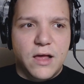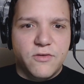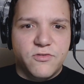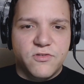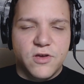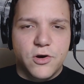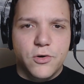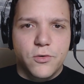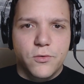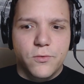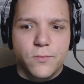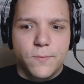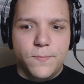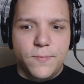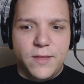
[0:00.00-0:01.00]

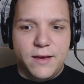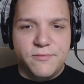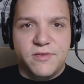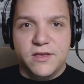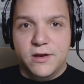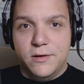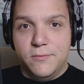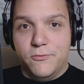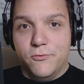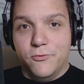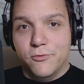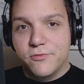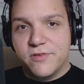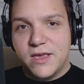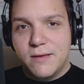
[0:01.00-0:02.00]
So I've seen
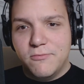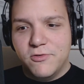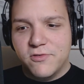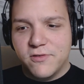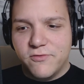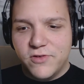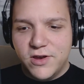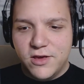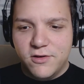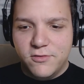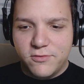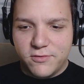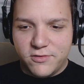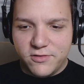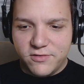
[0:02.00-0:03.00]
RuneScape music
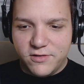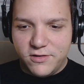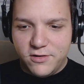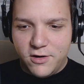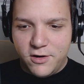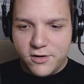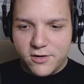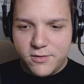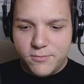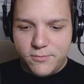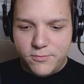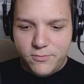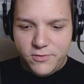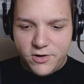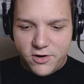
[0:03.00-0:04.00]
videos, which is a dark
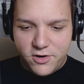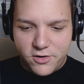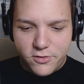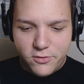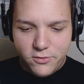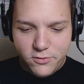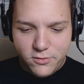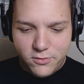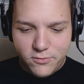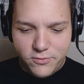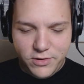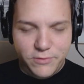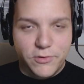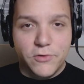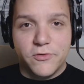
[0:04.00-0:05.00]
hole
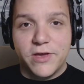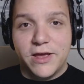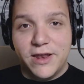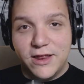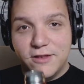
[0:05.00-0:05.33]
we won't get